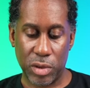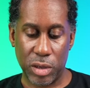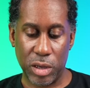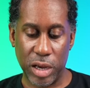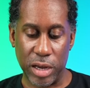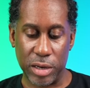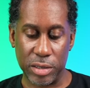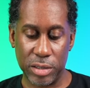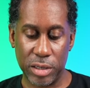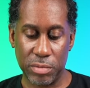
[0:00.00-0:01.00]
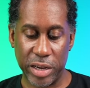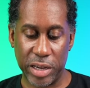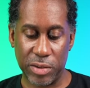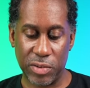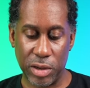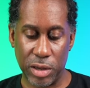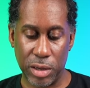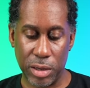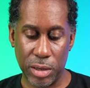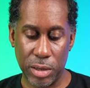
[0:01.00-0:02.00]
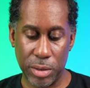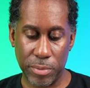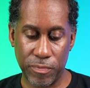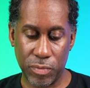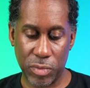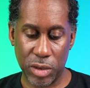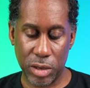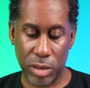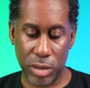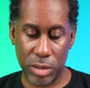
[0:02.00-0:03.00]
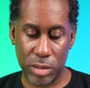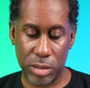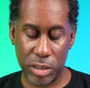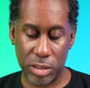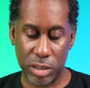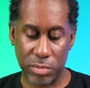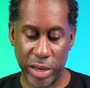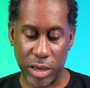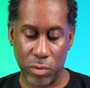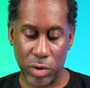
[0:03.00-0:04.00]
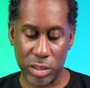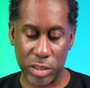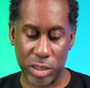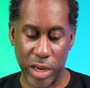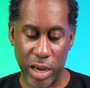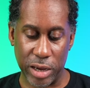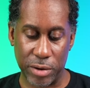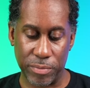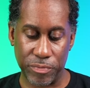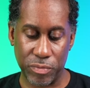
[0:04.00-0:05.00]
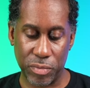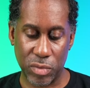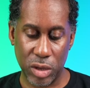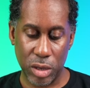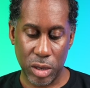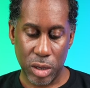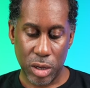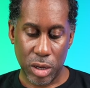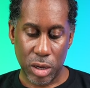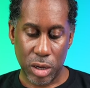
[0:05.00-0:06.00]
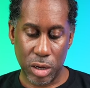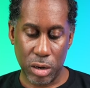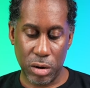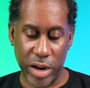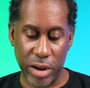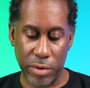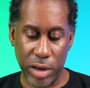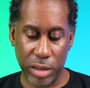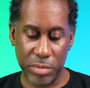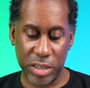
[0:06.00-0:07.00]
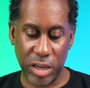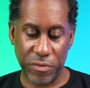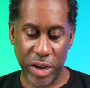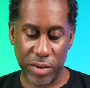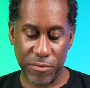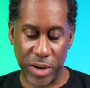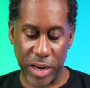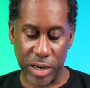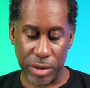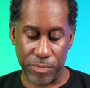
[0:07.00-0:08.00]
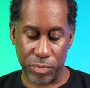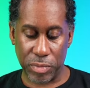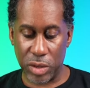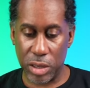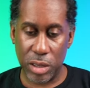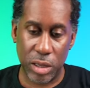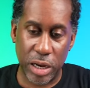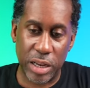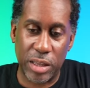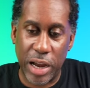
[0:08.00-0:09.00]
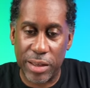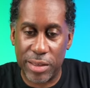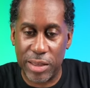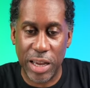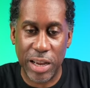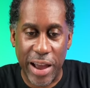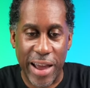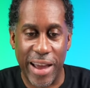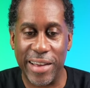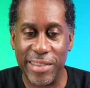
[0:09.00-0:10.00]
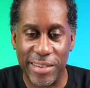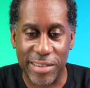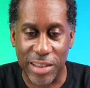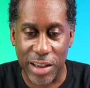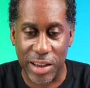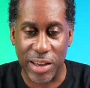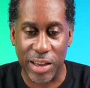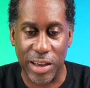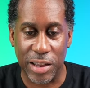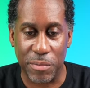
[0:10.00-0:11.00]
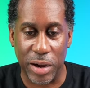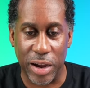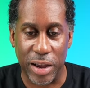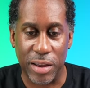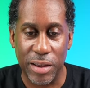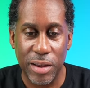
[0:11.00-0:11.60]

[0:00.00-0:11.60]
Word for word: yeah, it doesn't seem like it's, uh, doesn't seem like it wants to scan. All right, well, let me see if I can find it. I, I think I had this thing in my,